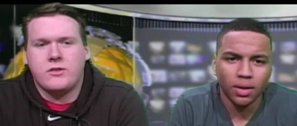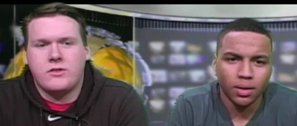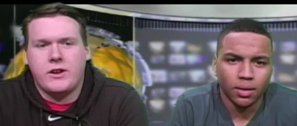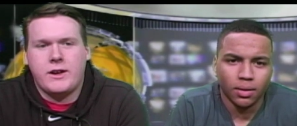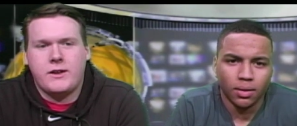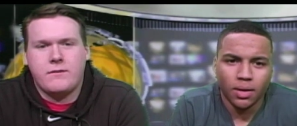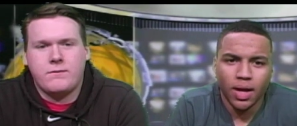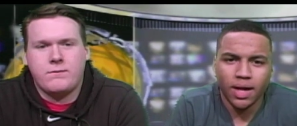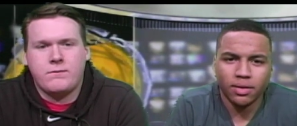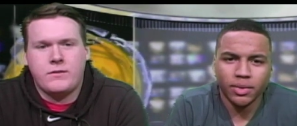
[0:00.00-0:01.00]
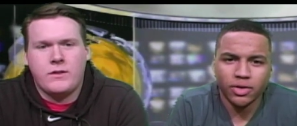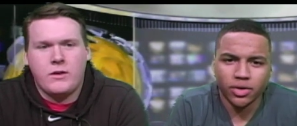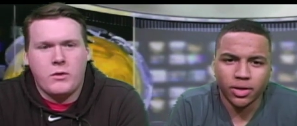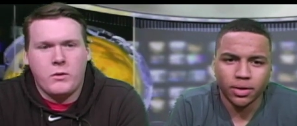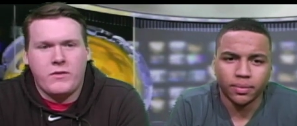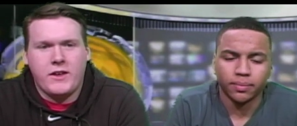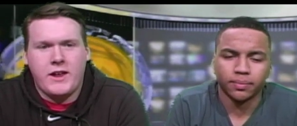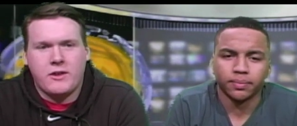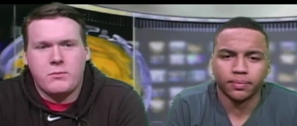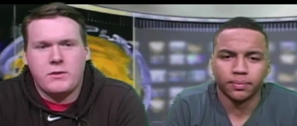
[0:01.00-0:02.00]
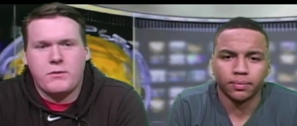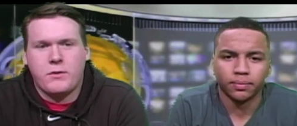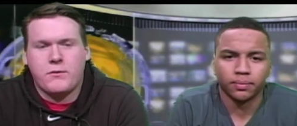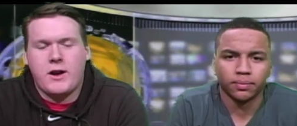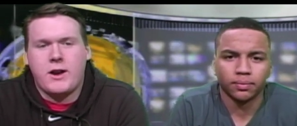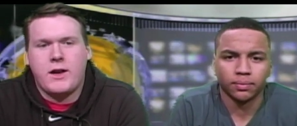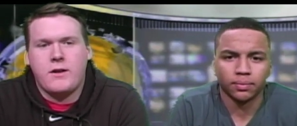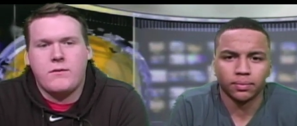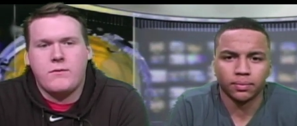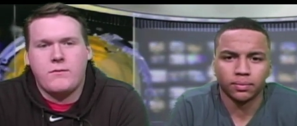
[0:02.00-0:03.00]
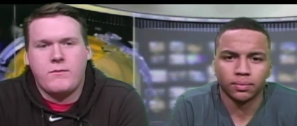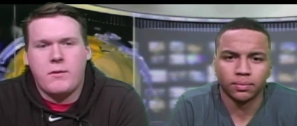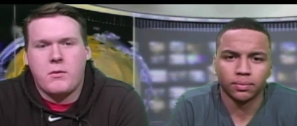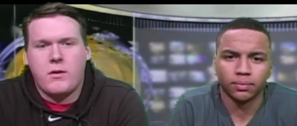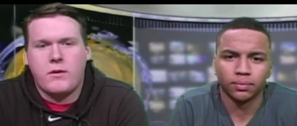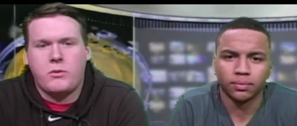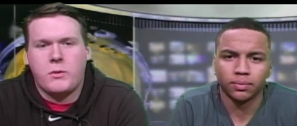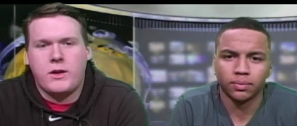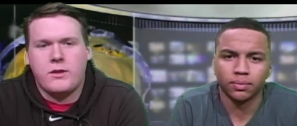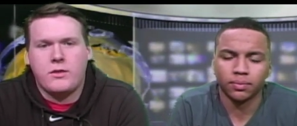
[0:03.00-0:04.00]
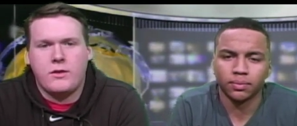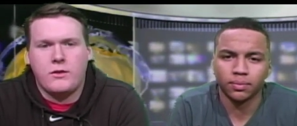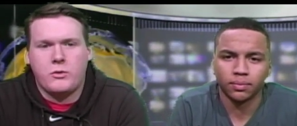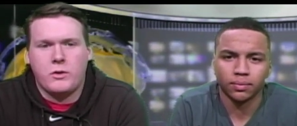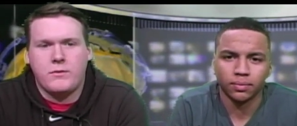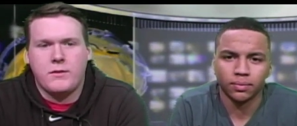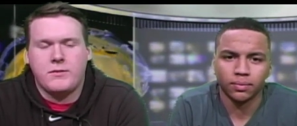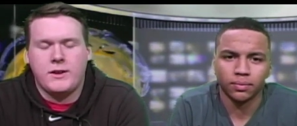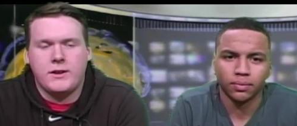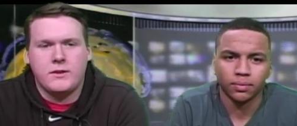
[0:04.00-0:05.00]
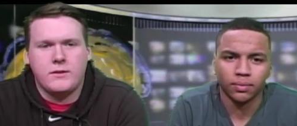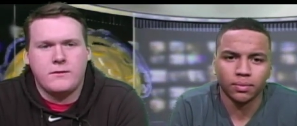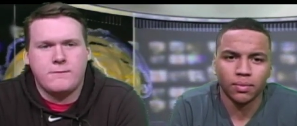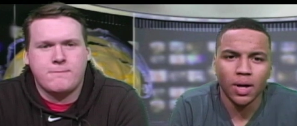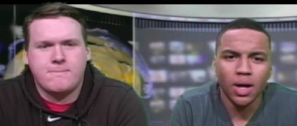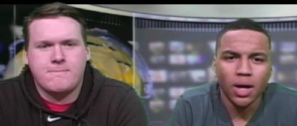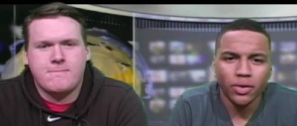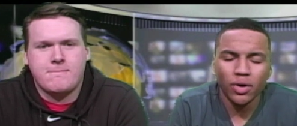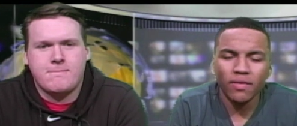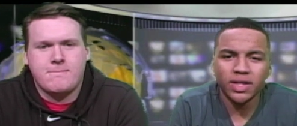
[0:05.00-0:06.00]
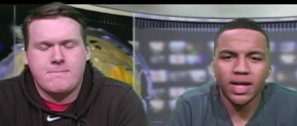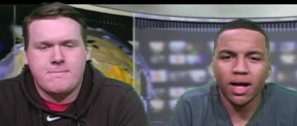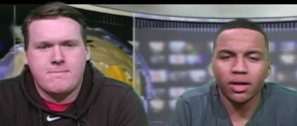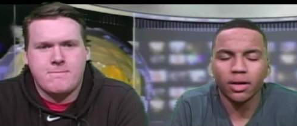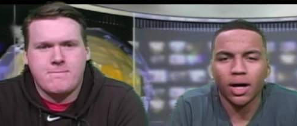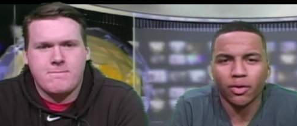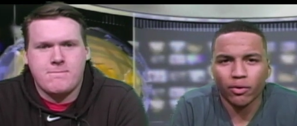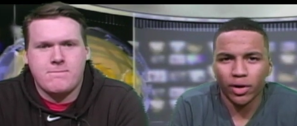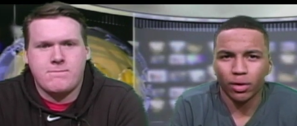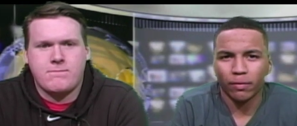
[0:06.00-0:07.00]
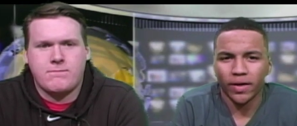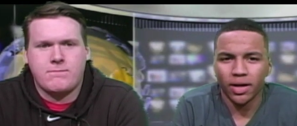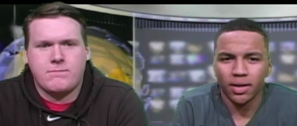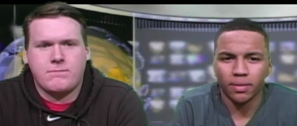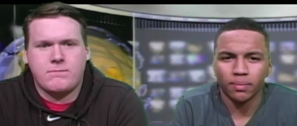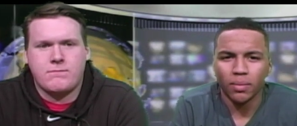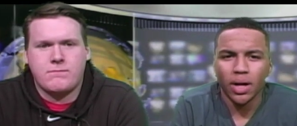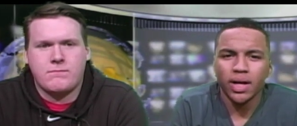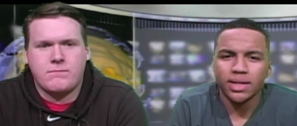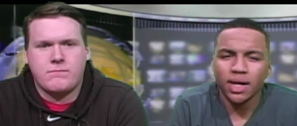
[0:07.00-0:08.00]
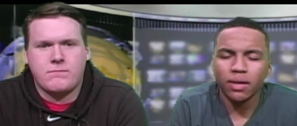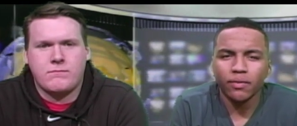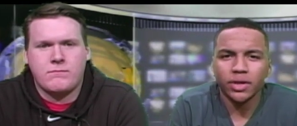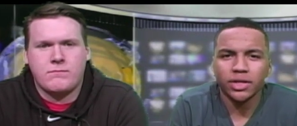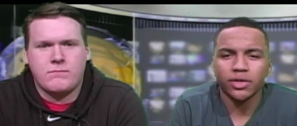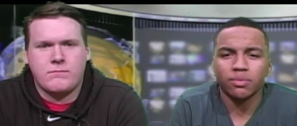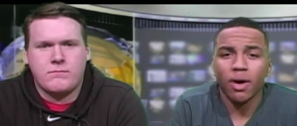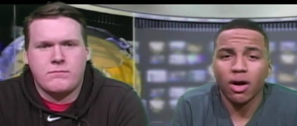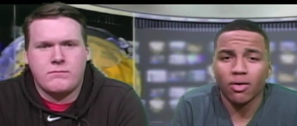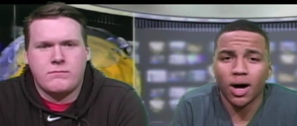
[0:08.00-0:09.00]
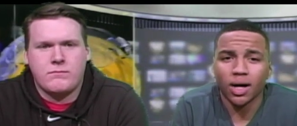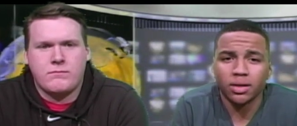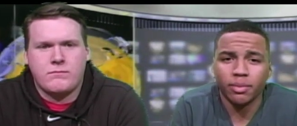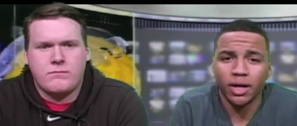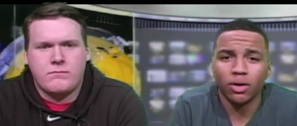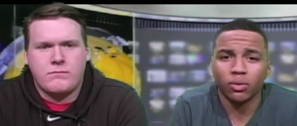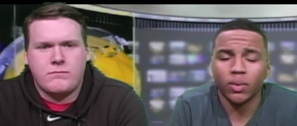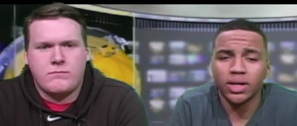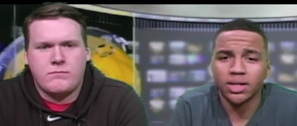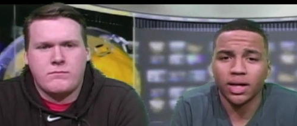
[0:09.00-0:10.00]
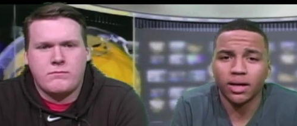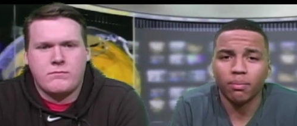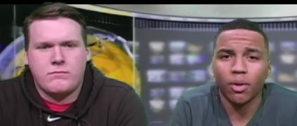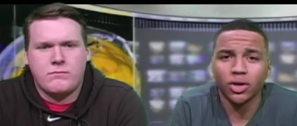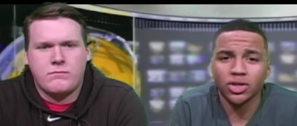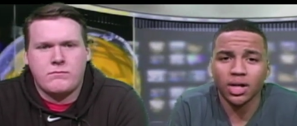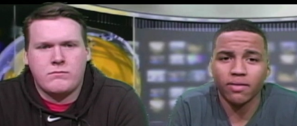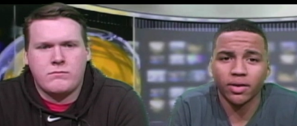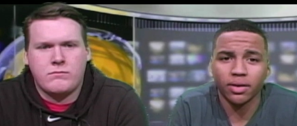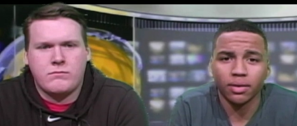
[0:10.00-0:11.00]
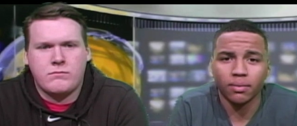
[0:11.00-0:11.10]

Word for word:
Speaker 1: Jay. And Dimitri. With the announcements for Friday, February 20th, 2015.
Speaker 2: Do you have a talent, either real or fake? Sign up for this year's mock rock to be held Wednesday, March 11th.